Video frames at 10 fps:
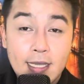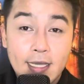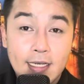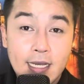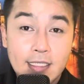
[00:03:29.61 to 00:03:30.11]

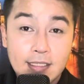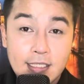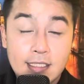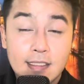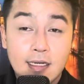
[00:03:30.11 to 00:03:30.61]
And I
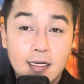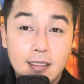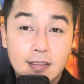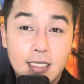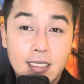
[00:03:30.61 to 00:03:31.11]
think
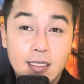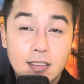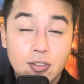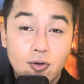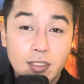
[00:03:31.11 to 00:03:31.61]

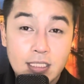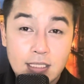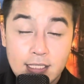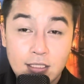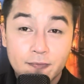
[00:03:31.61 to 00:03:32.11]
you only
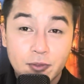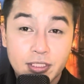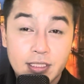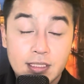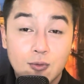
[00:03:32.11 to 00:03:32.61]
need to
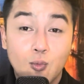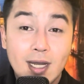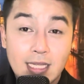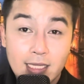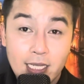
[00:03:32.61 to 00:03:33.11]
purchase it
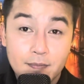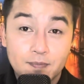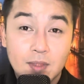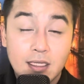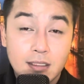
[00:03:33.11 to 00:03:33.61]
one
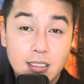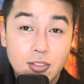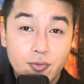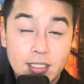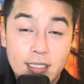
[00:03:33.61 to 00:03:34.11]
time and
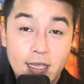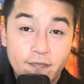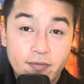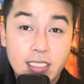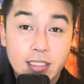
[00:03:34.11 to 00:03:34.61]
renew it
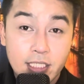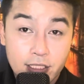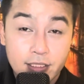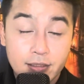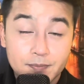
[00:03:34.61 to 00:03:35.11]
every
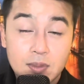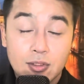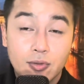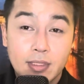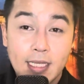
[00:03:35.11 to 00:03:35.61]
year
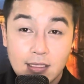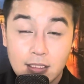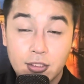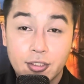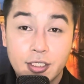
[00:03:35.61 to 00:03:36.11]
to get
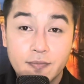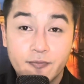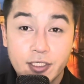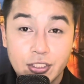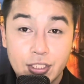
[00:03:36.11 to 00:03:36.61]
the current
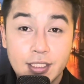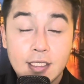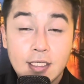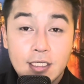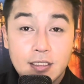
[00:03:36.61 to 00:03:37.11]
version.
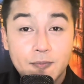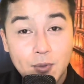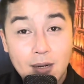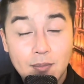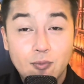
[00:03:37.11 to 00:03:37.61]
The
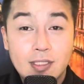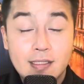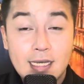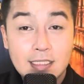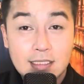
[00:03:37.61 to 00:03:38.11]
problem with the
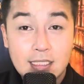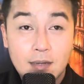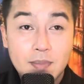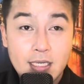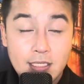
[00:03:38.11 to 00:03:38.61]

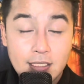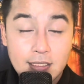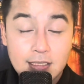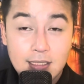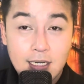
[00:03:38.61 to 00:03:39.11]
desktop
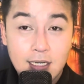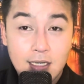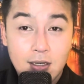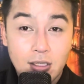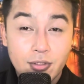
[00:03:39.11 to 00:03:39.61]
is,
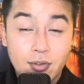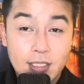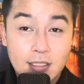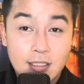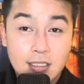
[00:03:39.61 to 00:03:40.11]
although
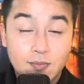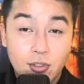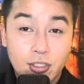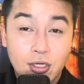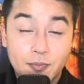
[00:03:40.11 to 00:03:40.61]
it is
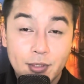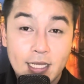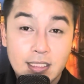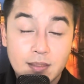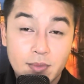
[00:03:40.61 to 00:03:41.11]
more
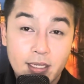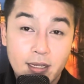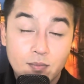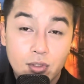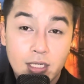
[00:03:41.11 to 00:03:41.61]
comprehensive, they
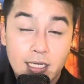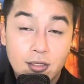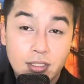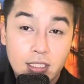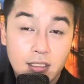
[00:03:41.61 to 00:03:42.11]
have more
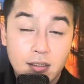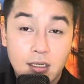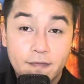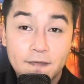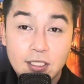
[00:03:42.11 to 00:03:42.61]
accounting
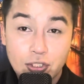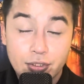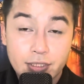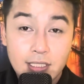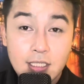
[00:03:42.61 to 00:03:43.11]

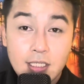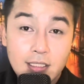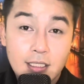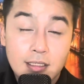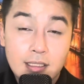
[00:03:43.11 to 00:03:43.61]
features,
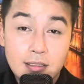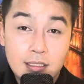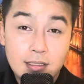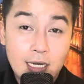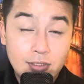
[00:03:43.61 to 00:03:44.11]
the
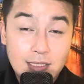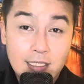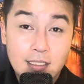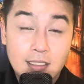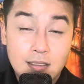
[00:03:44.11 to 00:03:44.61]

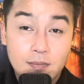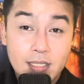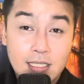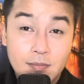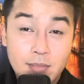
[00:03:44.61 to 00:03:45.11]
downside is the
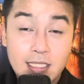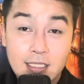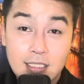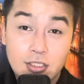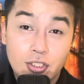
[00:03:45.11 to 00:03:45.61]

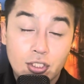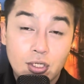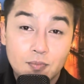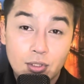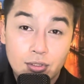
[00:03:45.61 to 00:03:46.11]
maintenance on your
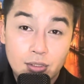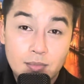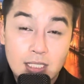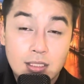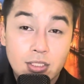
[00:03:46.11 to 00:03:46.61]
computer
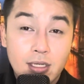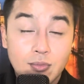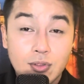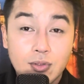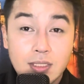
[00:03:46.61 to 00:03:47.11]
because you
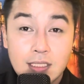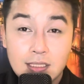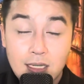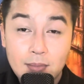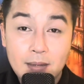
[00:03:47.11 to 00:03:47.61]
have to do
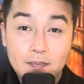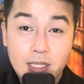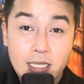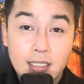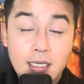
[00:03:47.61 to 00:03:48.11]
system
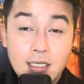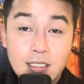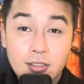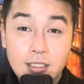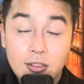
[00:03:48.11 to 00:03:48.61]
update.
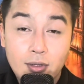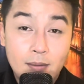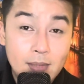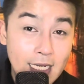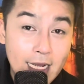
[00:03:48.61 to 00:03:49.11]
You need to
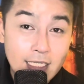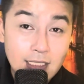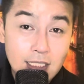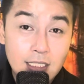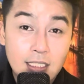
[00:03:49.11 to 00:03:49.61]
have an
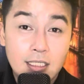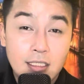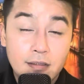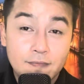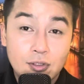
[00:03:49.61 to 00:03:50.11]
IT
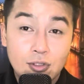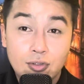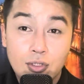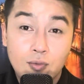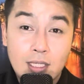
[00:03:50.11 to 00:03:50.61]
if you
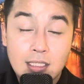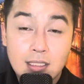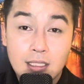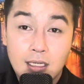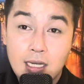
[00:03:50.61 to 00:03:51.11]
don't know
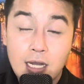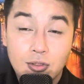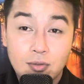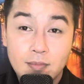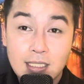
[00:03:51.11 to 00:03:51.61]
how
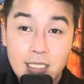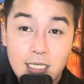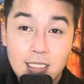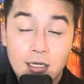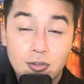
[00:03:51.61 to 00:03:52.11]
to
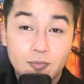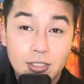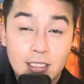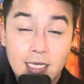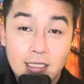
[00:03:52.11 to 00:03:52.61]
maintain, how to
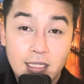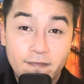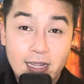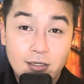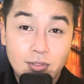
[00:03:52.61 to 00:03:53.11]
put an
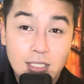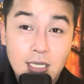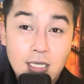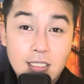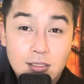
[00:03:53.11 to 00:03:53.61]
antivirus.
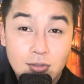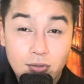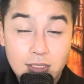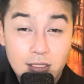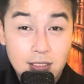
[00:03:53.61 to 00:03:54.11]
So
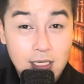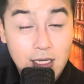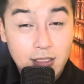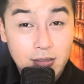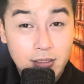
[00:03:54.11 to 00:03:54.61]
those are the
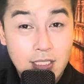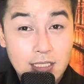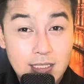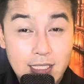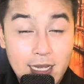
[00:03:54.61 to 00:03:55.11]
other
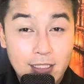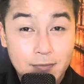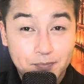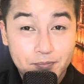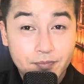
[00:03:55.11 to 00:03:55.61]
things
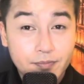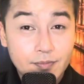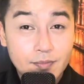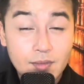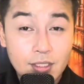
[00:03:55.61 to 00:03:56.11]
that
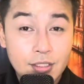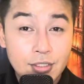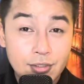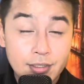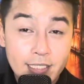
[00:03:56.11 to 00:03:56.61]

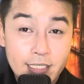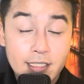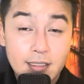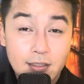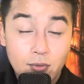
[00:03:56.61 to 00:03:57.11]
you
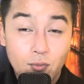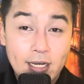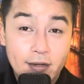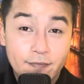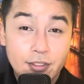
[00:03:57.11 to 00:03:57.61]
need
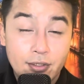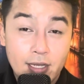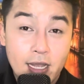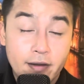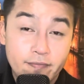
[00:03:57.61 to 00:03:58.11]
whenever you
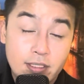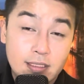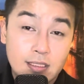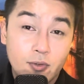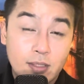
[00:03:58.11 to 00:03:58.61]
have
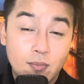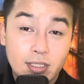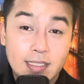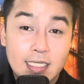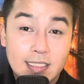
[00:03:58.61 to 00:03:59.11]
this
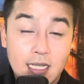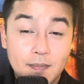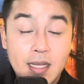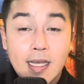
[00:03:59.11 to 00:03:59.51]
QuickBooks desktop.